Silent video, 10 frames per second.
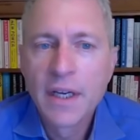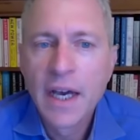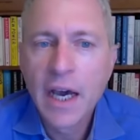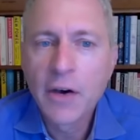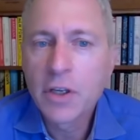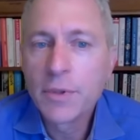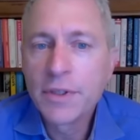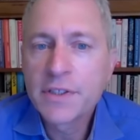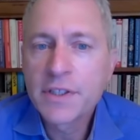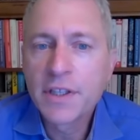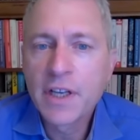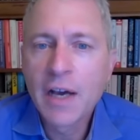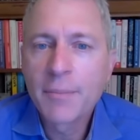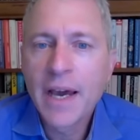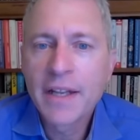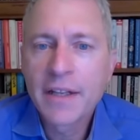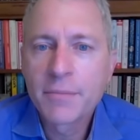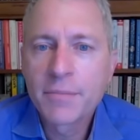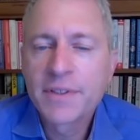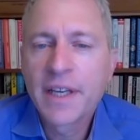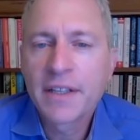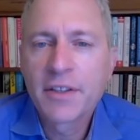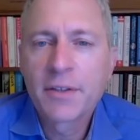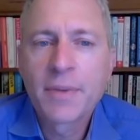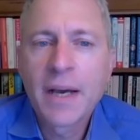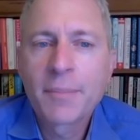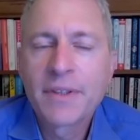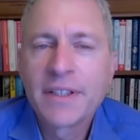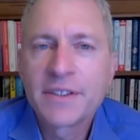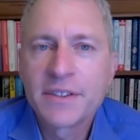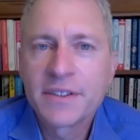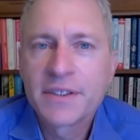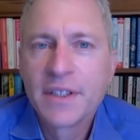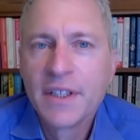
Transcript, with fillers: how communities can combat it and protect their populations.